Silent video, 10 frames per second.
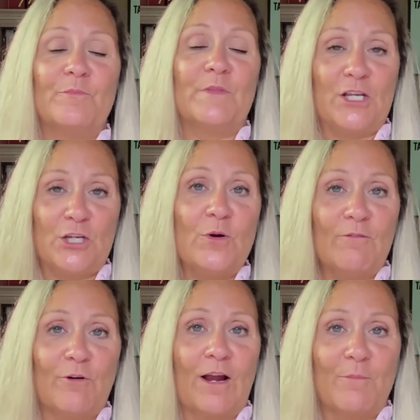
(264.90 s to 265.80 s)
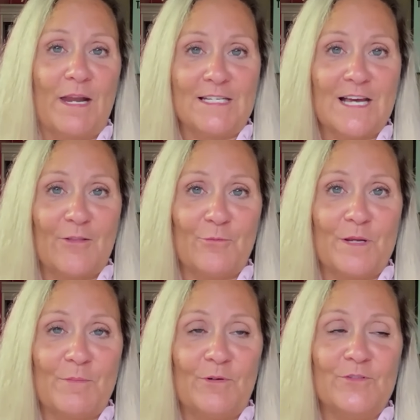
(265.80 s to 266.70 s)
you have recommended to other
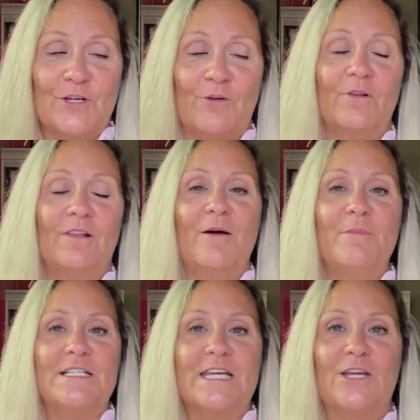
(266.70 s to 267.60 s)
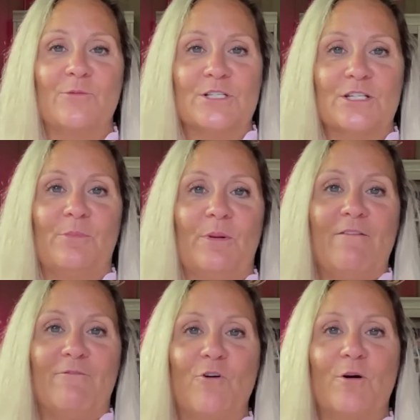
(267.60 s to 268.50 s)
people. So let me take you into the
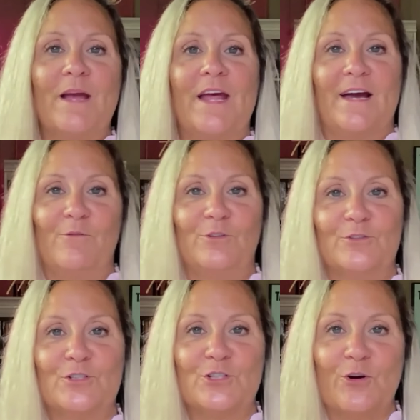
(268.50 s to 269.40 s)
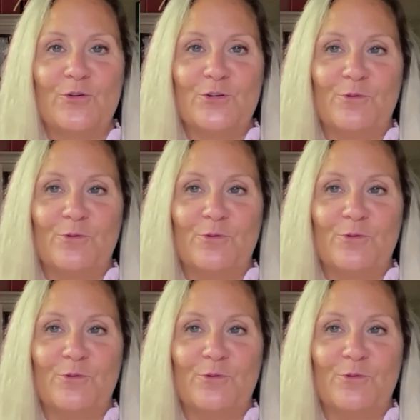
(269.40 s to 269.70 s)
platform and I will show you